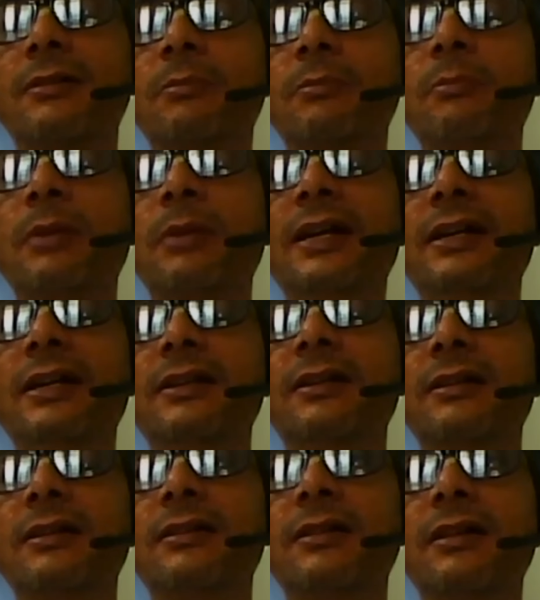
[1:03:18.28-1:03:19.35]
mind,
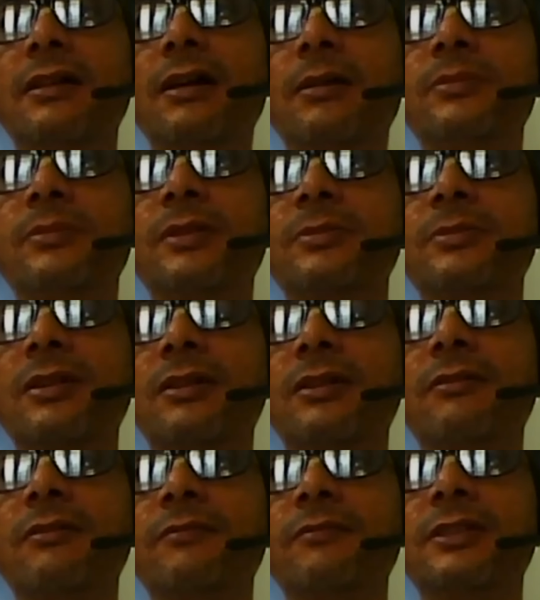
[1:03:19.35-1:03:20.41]
absorption
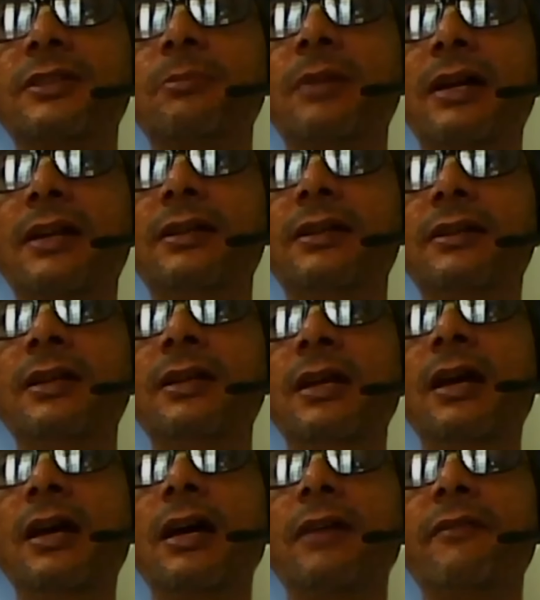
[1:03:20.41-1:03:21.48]
of with mind,
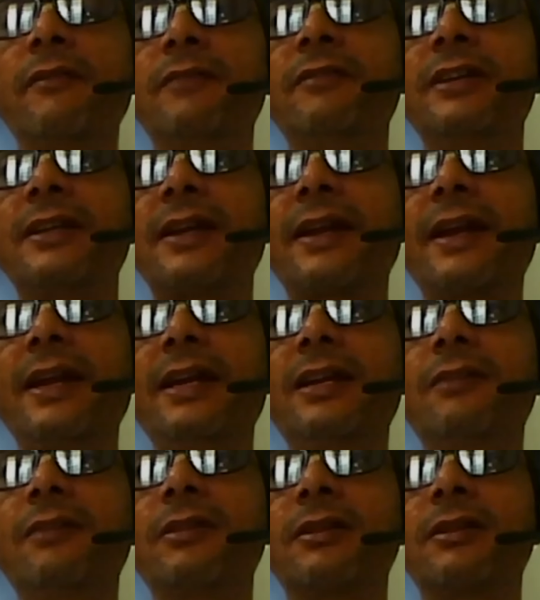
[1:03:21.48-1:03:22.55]
or when we train
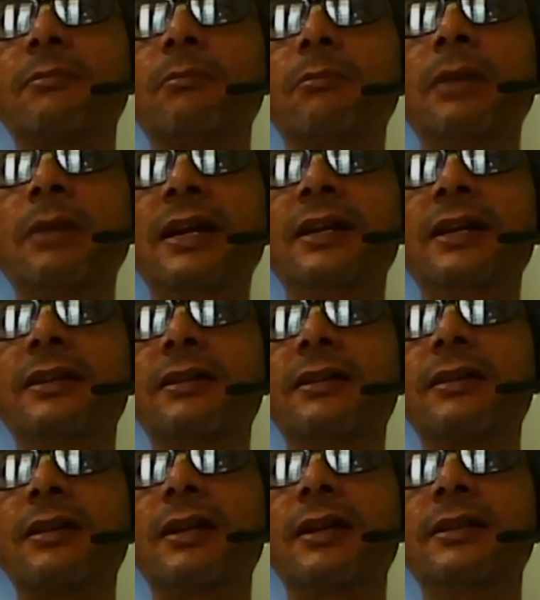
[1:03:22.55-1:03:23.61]
our mind,
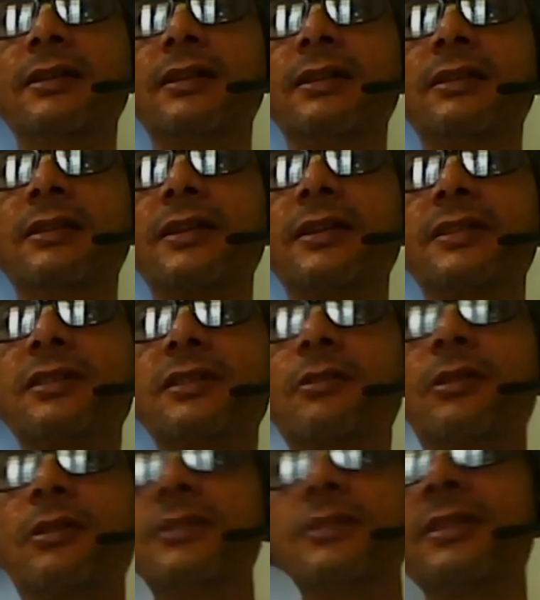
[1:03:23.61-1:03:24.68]
right, in the Krishna
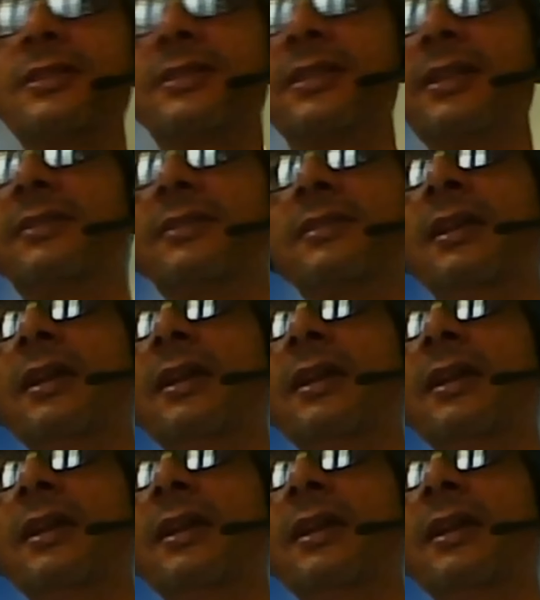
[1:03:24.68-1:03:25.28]
consciousness,